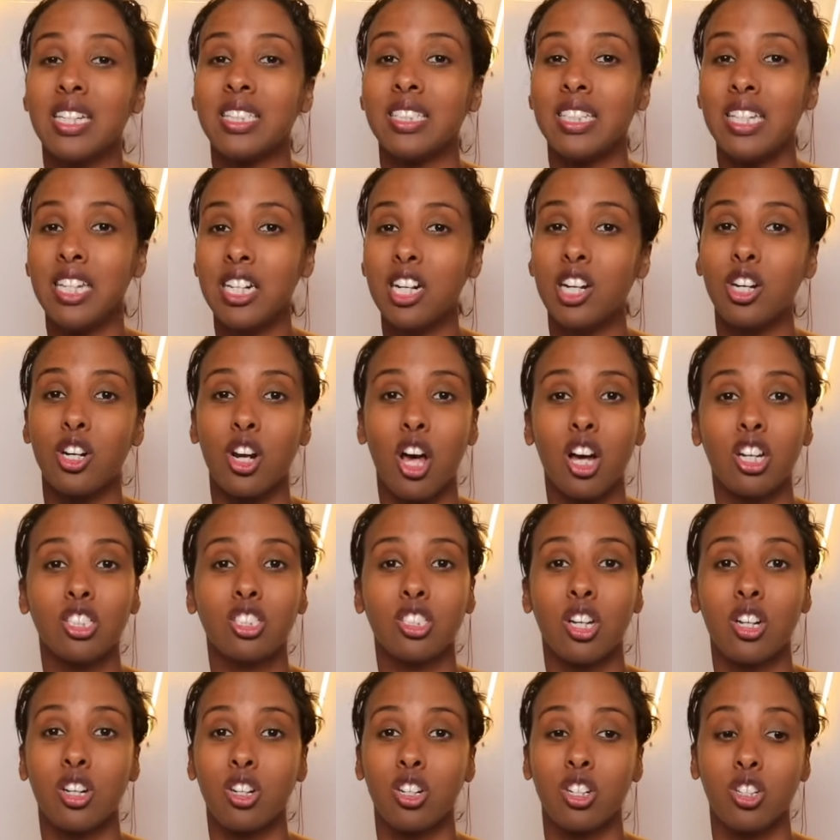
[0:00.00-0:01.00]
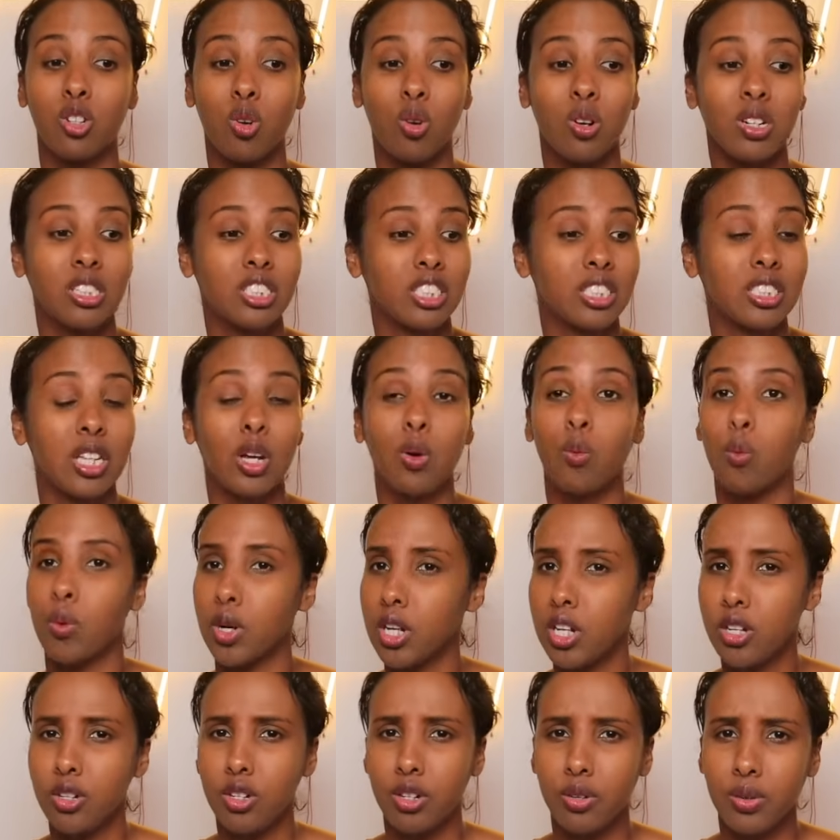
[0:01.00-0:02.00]
Tina knocks on her door and she's like,
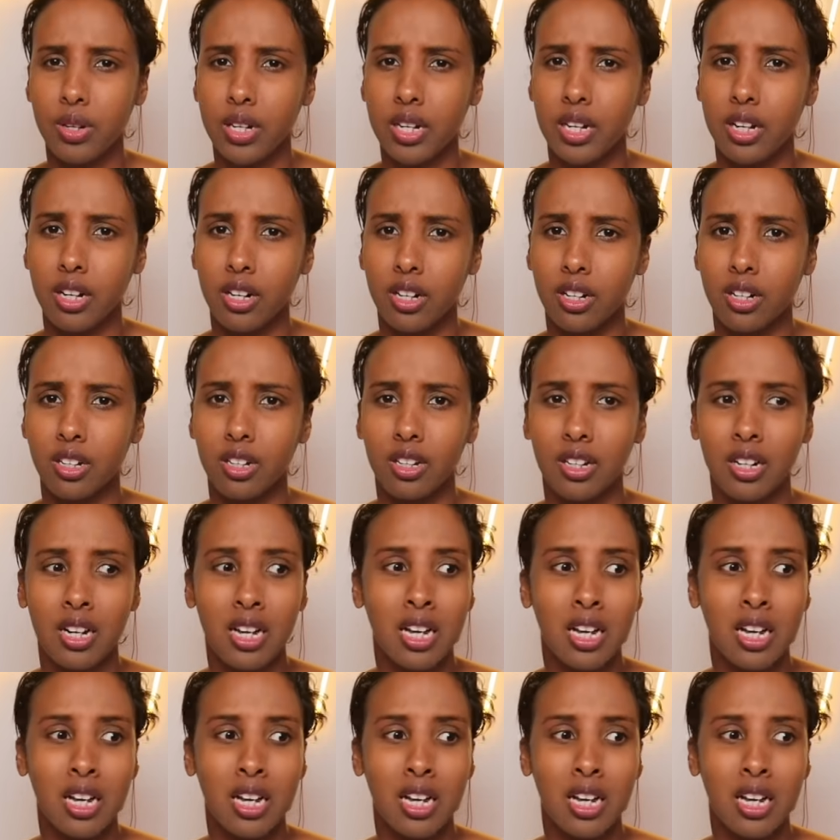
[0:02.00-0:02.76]
what are you doing here?